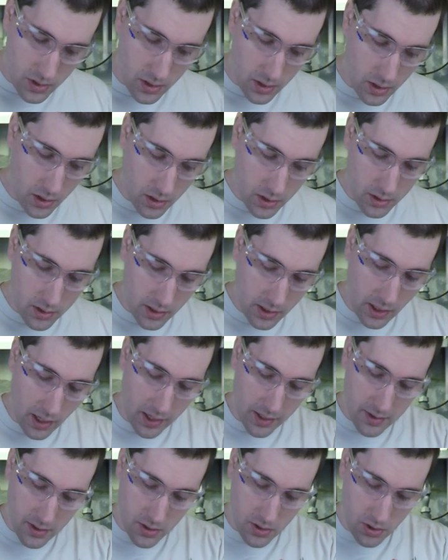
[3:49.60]
it to
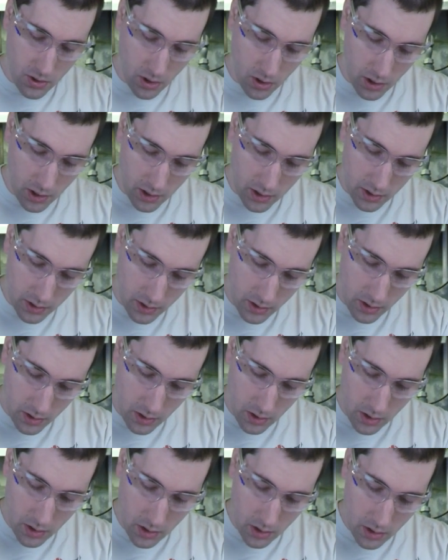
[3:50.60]
guide the saw
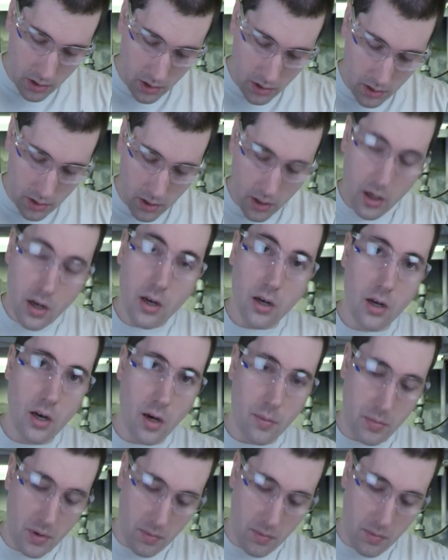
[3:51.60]
up